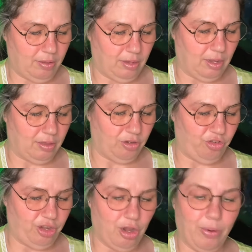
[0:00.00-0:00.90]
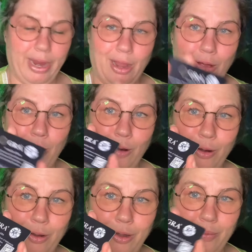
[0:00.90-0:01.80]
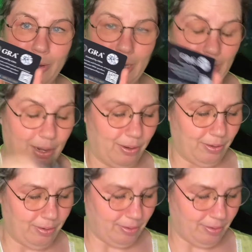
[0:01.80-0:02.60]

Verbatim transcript: Got the G R A card right there.